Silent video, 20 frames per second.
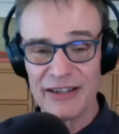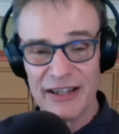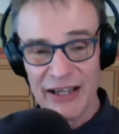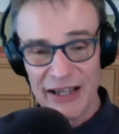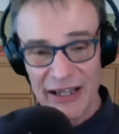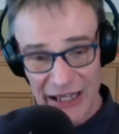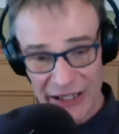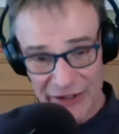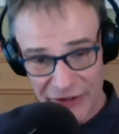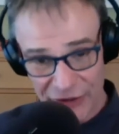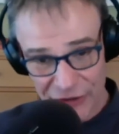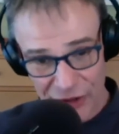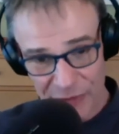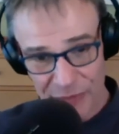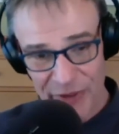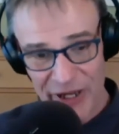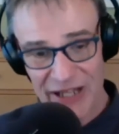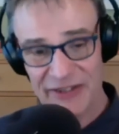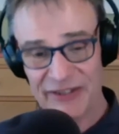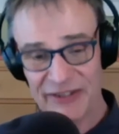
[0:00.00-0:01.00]
it's a good
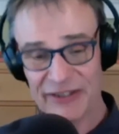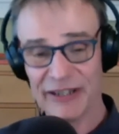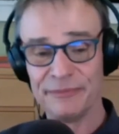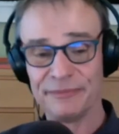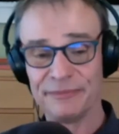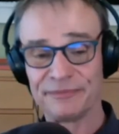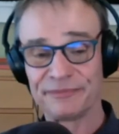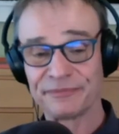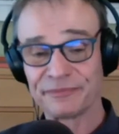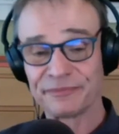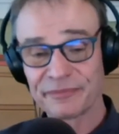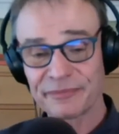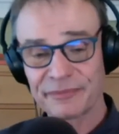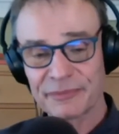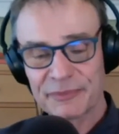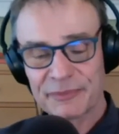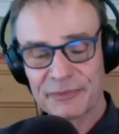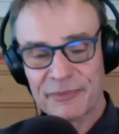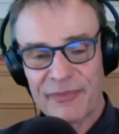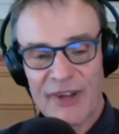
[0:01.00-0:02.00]
pizza.
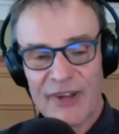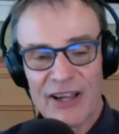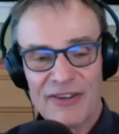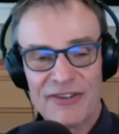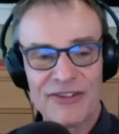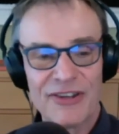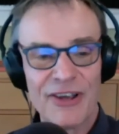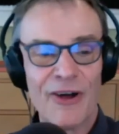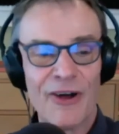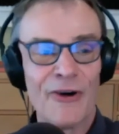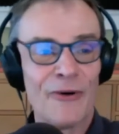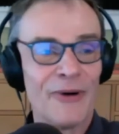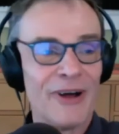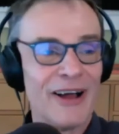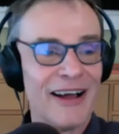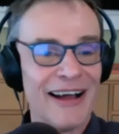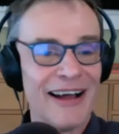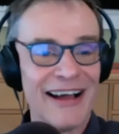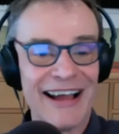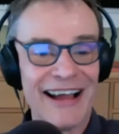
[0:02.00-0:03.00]
So
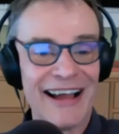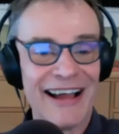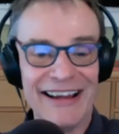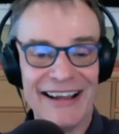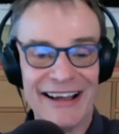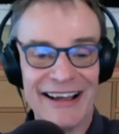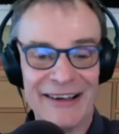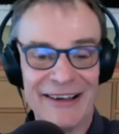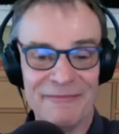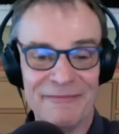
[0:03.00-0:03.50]
I, um,